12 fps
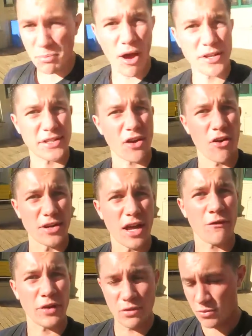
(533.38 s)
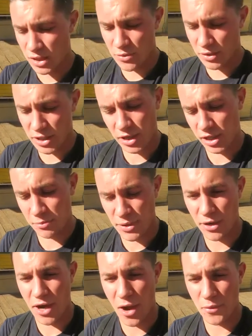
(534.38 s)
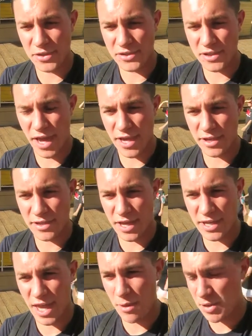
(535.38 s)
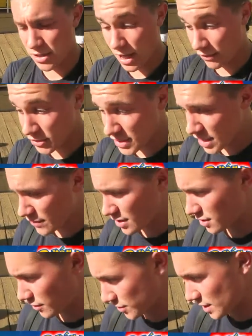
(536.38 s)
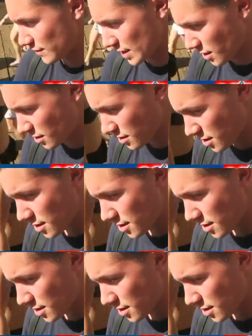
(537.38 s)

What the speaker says: spawns are definitely really, really good at the pier. I came in, and there's an Eevee? There's an Eevee here?